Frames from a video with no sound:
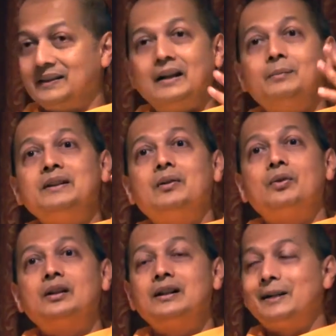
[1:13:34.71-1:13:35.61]
There will be the
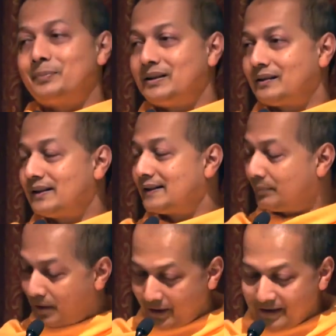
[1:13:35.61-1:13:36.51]
world appearance,
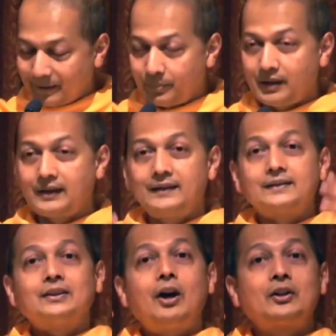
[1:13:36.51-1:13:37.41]
body
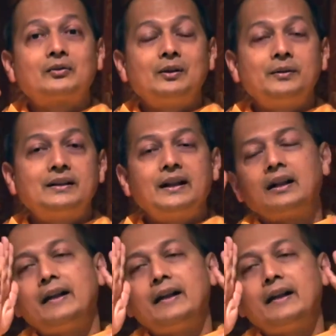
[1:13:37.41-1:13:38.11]
appearance, thoughts will be there,